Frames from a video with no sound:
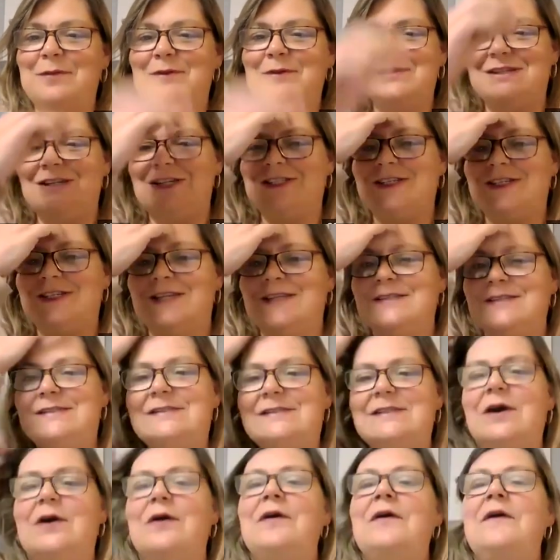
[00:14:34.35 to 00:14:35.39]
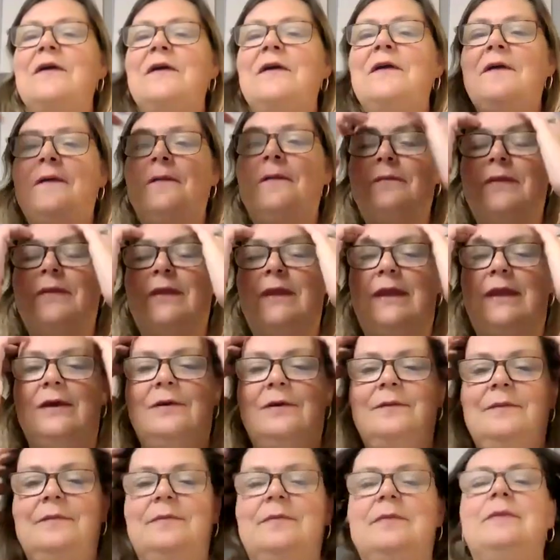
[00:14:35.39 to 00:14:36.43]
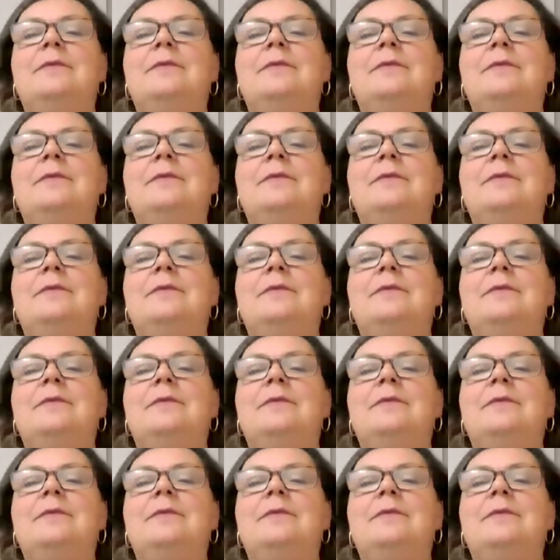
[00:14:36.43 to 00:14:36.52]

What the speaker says: musicians. So, the